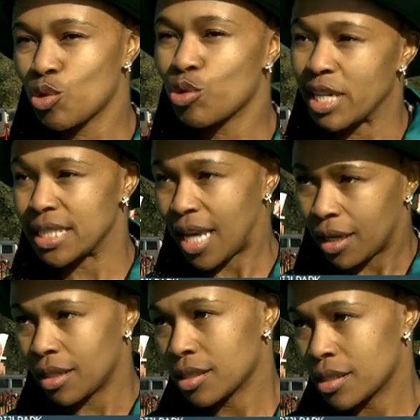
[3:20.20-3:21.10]
to create
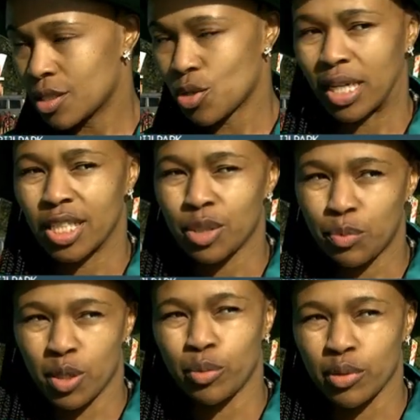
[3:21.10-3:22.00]
dialogue, to
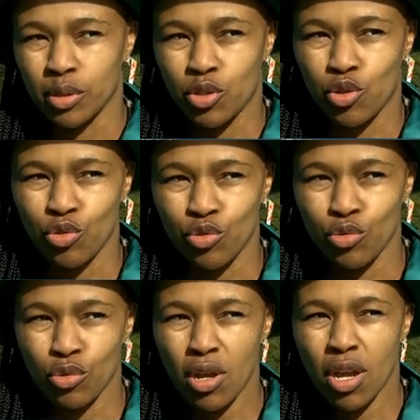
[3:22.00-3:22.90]
alert people
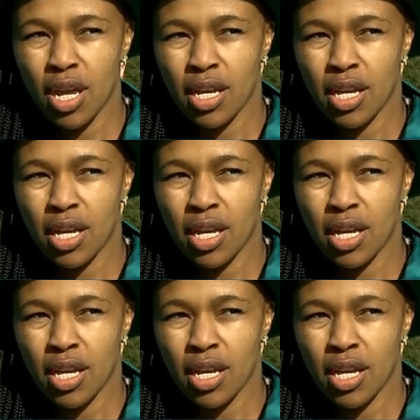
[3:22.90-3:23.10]
to